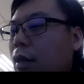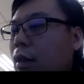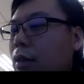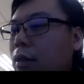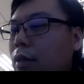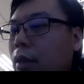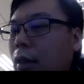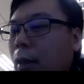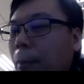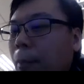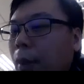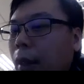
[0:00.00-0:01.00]
is a
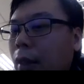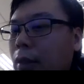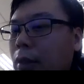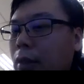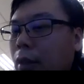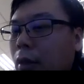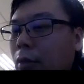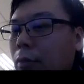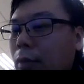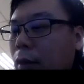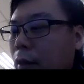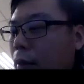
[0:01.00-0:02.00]
uh, path
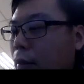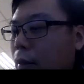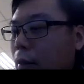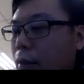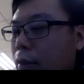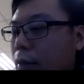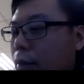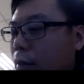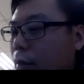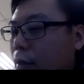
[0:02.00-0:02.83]
over this